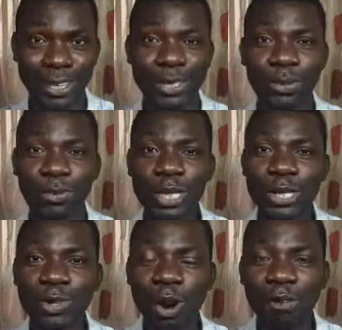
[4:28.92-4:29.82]
you will
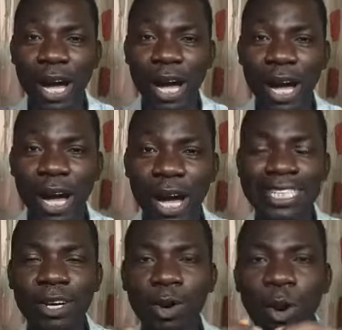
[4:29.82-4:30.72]
discover the
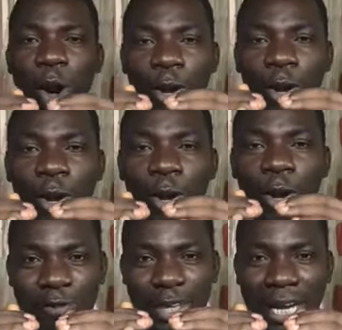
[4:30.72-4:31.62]
color
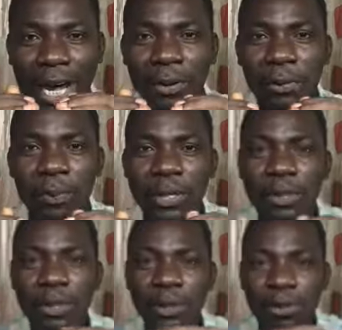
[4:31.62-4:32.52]
of the canopy
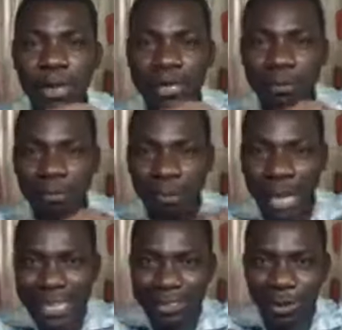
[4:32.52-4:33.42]
will
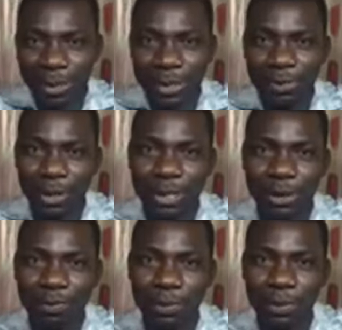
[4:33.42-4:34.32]
reflect on the body
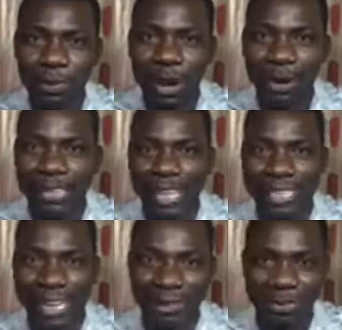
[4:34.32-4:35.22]
of people who are under the
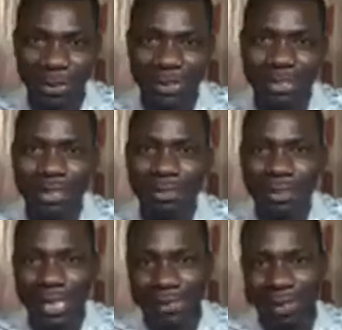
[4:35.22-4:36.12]
canopy. Because
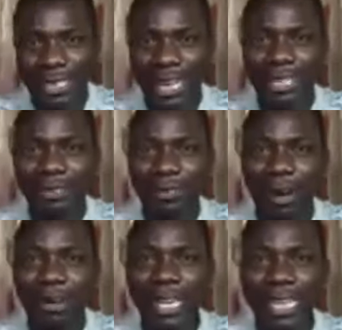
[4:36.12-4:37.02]
especially if you are
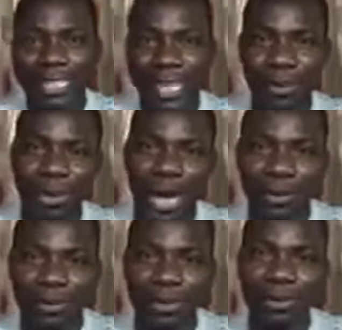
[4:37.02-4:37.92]
under a yellow
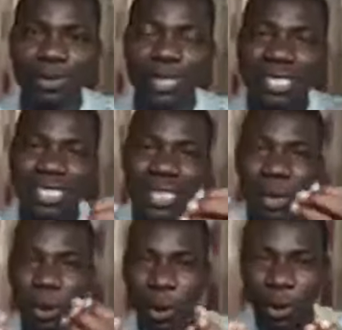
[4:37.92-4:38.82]
canopy, you will see the
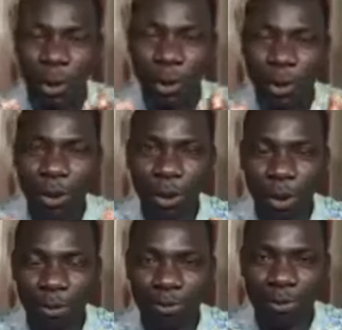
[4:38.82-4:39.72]
color
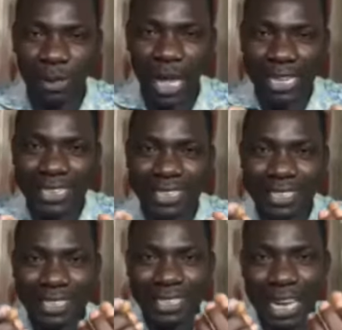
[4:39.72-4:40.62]
of that
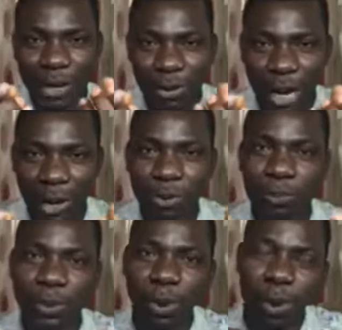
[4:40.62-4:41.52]
yellow
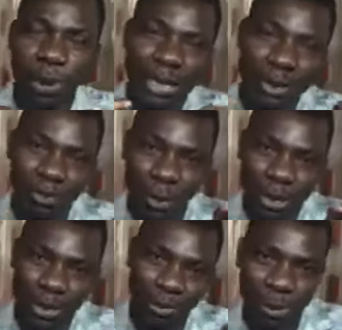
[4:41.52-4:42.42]
canopy on the body
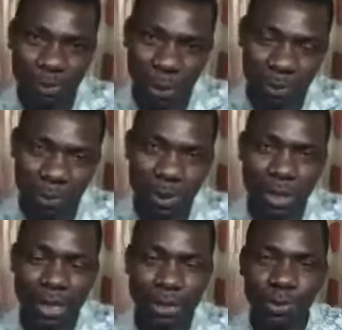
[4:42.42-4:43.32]
of the people.
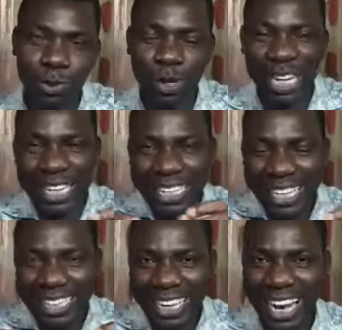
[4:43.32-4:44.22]
It will create
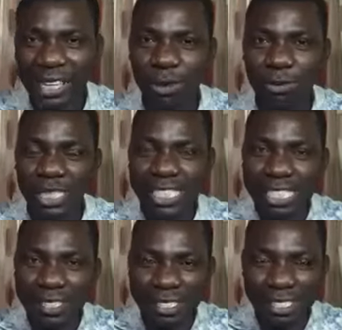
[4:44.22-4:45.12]
a kind of
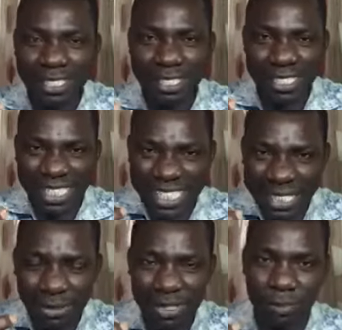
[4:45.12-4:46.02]

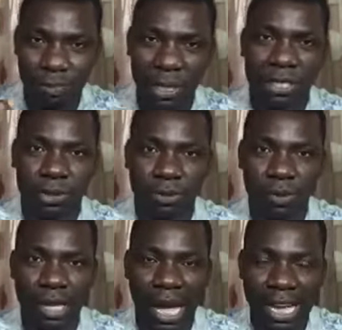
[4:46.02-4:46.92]
tilt picture.
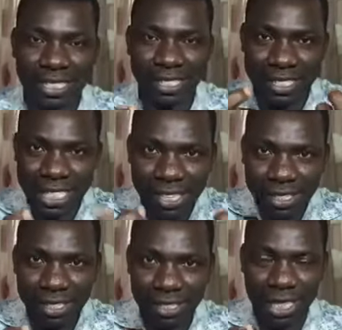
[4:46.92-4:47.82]
As in
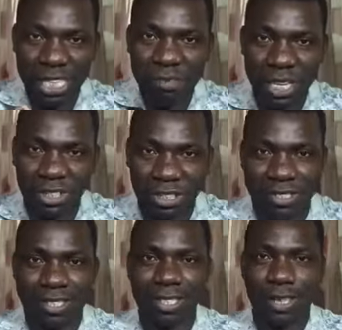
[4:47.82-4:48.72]
tilt images